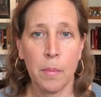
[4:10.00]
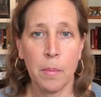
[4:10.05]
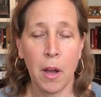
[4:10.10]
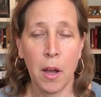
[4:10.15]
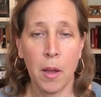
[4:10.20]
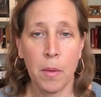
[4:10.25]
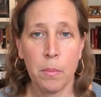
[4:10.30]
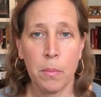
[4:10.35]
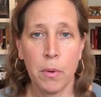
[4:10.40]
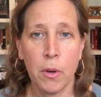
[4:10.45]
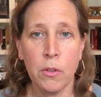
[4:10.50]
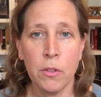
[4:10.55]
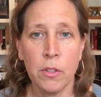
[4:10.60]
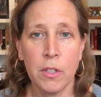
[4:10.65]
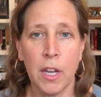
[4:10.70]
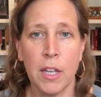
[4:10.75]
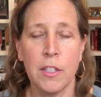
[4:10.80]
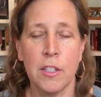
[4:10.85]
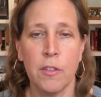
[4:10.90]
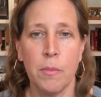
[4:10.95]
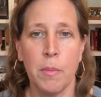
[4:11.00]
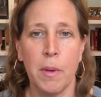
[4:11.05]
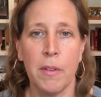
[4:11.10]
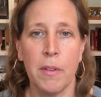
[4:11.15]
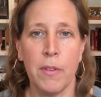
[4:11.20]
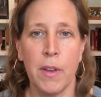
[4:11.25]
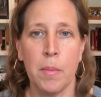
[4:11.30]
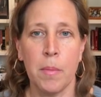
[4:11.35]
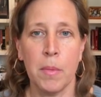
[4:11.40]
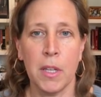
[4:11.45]
on both sides of my
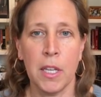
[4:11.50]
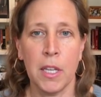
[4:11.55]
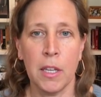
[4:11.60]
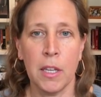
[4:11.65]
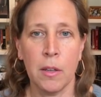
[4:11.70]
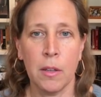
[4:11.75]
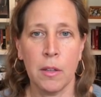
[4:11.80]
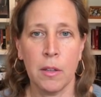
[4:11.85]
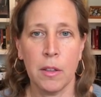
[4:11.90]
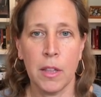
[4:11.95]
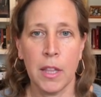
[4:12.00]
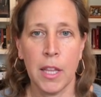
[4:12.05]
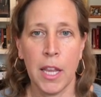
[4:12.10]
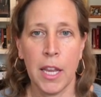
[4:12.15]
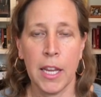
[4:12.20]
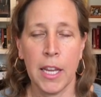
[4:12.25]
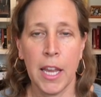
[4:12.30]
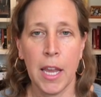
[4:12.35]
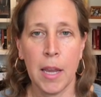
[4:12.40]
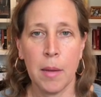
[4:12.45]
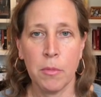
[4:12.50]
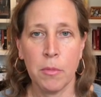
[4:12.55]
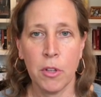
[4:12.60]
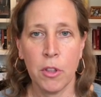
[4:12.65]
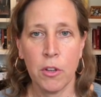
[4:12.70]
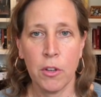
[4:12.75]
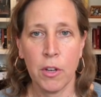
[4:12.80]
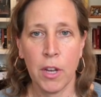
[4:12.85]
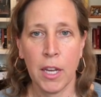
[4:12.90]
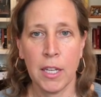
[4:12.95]
family, they came to
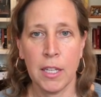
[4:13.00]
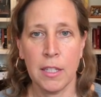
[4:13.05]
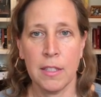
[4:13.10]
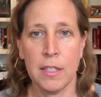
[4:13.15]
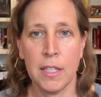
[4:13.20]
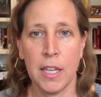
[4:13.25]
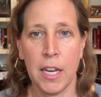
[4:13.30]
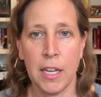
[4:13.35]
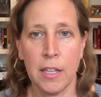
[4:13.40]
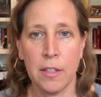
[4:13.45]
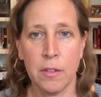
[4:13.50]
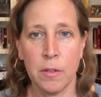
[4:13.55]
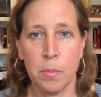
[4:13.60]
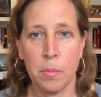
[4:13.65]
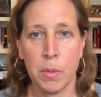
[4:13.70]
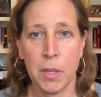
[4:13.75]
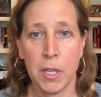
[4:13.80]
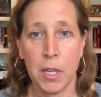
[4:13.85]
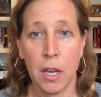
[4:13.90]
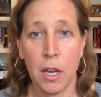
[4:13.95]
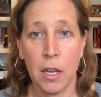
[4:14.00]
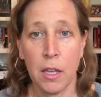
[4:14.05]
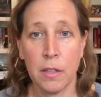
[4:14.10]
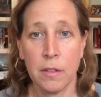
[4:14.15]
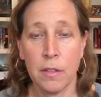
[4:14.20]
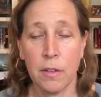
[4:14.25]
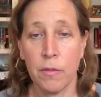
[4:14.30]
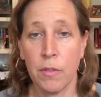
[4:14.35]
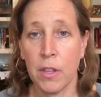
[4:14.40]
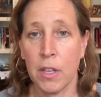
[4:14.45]
the United States
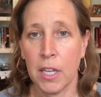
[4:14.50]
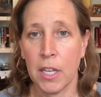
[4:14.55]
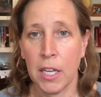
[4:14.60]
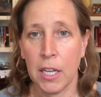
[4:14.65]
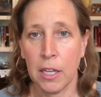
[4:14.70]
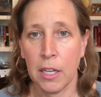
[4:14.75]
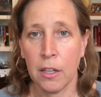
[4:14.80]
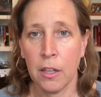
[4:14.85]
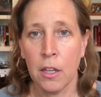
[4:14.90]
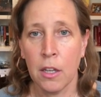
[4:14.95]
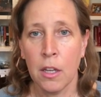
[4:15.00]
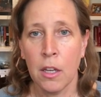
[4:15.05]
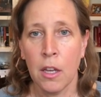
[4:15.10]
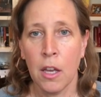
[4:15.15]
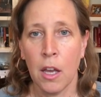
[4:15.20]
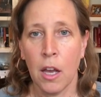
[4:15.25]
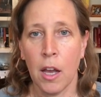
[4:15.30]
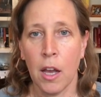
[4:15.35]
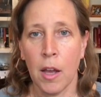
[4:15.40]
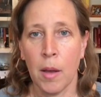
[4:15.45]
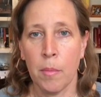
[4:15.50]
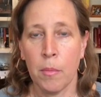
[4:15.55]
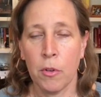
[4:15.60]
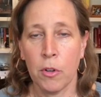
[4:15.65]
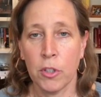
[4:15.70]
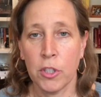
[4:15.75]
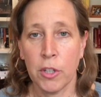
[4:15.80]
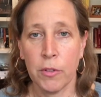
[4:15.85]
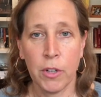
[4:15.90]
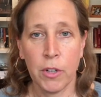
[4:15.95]
because of the need
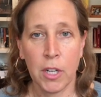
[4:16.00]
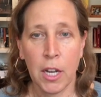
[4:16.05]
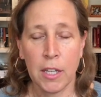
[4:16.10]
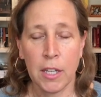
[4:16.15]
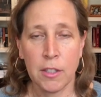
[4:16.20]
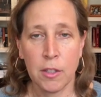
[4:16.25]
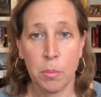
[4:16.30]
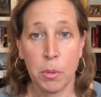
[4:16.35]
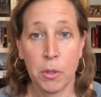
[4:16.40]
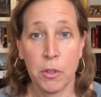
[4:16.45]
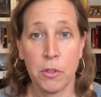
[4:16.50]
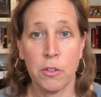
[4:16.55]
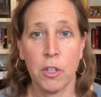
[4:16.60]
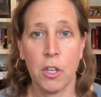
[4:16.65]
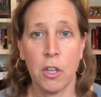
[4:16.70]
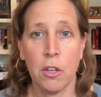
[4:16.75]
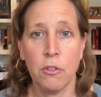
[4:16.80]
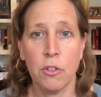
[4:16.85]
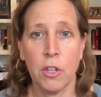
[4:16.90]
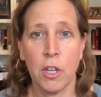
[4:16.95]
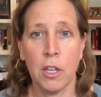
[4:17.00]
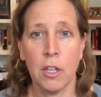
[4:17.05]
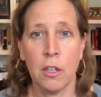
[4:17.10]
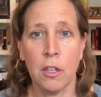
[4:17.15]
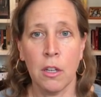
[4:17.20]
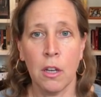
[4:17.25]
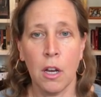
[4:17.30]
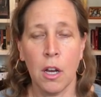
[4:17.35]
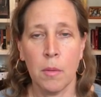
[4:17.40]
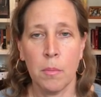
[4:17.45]
or different kinds of persecution.
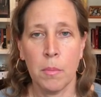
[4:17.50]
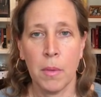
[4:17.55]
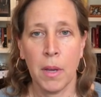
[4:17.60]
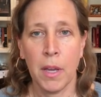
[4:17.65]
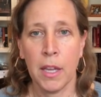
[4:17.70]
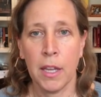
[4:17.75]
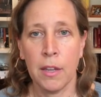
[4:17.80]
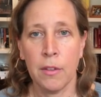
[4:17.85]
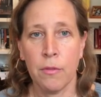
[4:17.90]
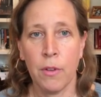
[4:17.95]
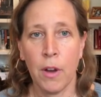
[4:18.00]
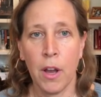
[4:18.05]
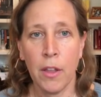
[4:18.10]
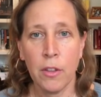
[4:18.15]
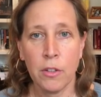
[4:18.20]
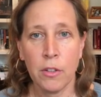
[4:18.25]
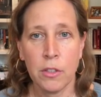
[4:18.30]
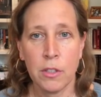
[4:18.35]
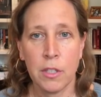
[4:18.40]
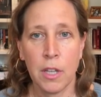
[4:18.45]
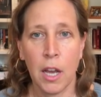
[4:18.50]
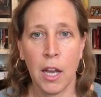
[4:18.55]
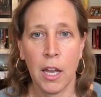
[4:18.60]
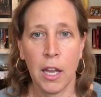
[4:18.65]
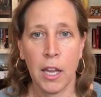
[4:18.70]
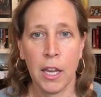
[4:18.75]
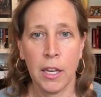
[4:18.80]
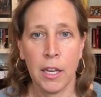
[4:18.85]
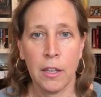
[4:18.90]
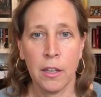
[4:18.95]
On my father's
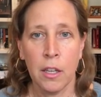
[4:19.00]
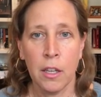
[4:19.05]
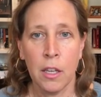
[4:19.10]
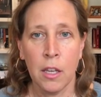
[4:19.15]
side,